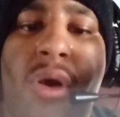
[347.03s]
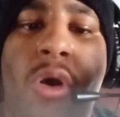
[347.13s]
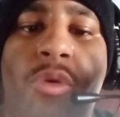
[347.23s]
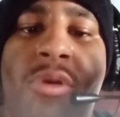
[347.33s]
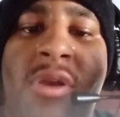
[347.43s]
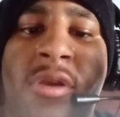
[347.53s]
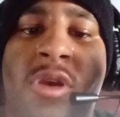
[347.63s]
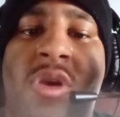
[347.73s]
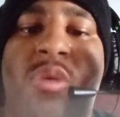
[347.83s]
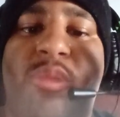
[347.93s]
Owen,
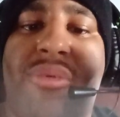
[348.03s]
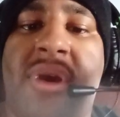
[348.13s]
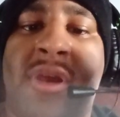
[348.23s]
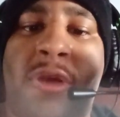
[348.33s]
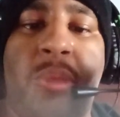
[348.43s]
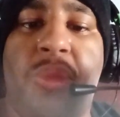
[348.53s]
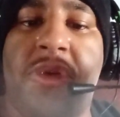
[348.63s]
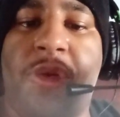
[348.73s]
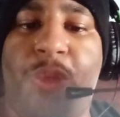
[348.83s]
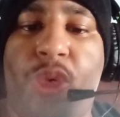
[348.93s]
Brian, and
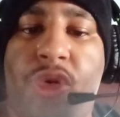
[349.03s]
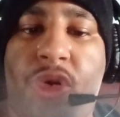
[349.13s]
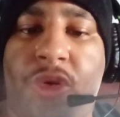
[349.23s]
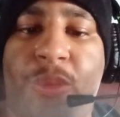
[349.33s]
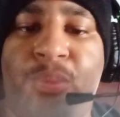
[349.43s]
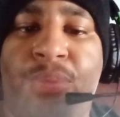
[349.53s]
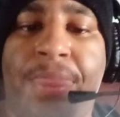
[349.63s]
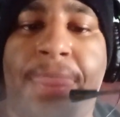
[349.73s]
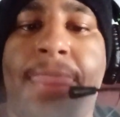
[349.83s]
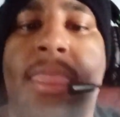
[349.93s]
British Bulldog.
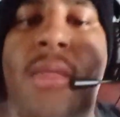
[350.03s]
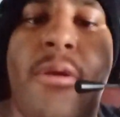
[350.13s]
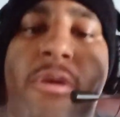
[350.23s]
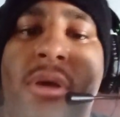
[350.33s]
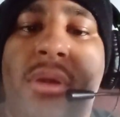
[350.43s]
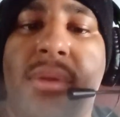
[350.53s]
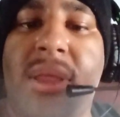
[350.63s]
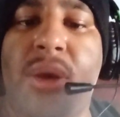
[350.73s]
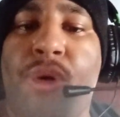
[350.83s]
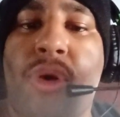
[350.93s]

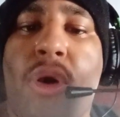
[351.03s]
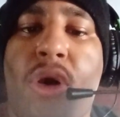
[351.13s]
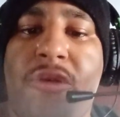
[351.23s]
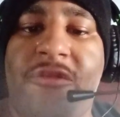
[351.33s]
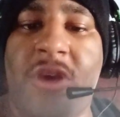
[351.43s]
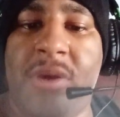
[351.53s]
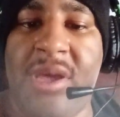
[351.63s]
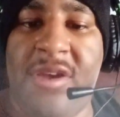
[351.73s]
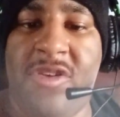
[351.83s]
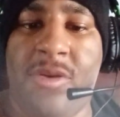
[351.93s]
They were Heart
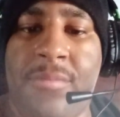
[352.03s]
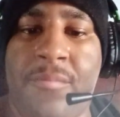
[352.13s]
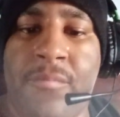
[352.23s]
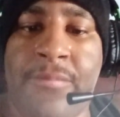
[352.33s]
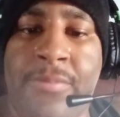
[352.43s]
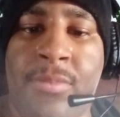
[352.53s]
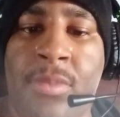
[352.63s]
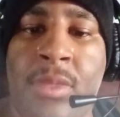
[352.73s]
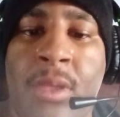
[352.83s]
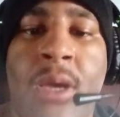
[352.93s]
Foundation.
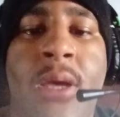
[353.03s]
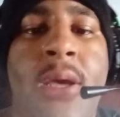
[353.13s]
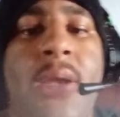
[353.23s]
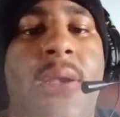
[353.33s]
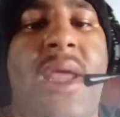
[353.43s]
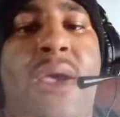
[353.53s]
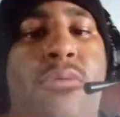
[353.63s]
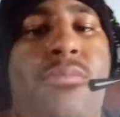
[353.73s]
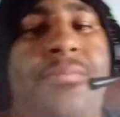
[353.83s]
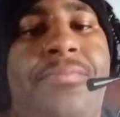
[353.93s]
Now,
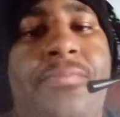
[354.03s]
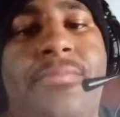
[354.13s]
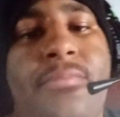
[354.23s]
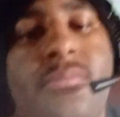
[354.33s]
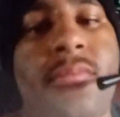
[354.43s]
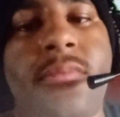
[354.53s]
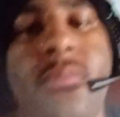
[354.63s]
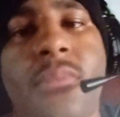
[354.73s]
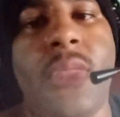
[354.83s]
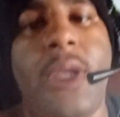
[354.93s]

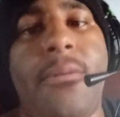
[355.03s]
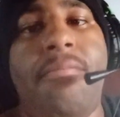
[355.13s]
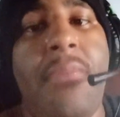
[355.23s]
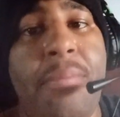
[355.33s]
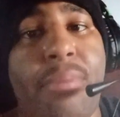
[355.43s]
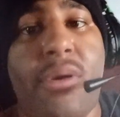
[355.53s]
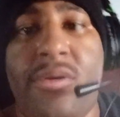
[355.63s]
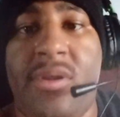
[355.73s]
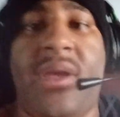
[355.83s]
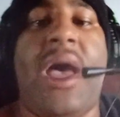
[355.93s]
me
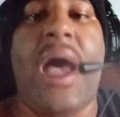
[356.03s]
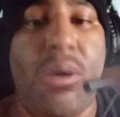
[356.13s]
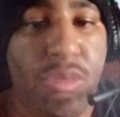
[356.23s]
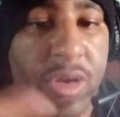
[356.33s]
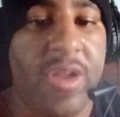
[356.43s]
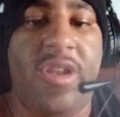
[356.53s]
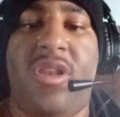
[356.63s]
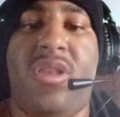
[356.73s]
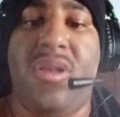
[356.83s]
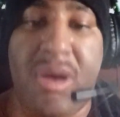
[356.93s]
personally, I would
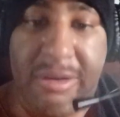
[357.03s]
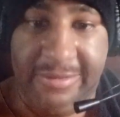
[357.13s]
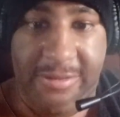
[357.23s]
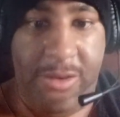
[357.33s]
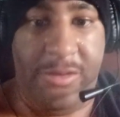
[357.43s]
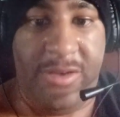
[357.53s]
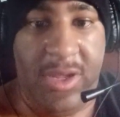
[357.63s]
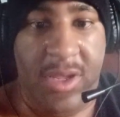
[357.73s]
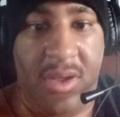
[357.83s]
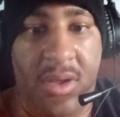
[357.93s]
love to
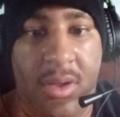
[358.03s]
see